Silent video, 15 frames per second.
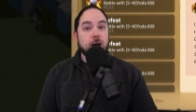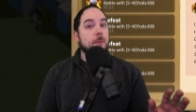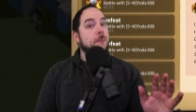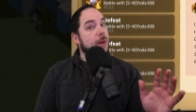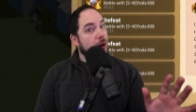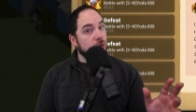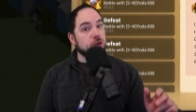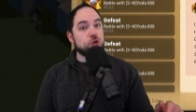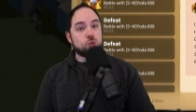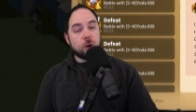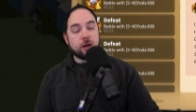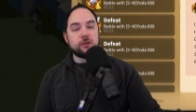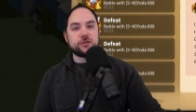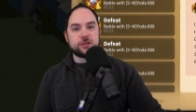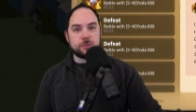about as
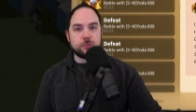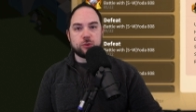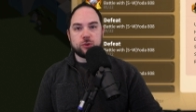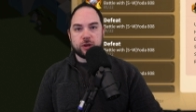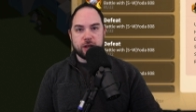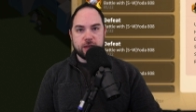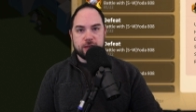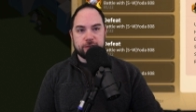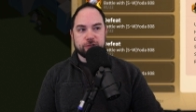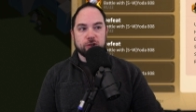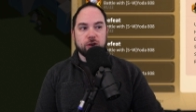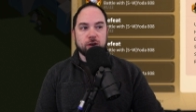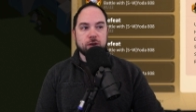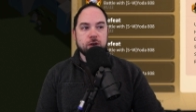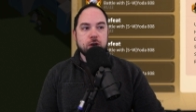well as the Boudica
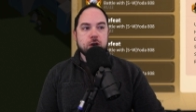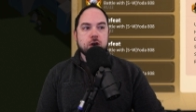Esong,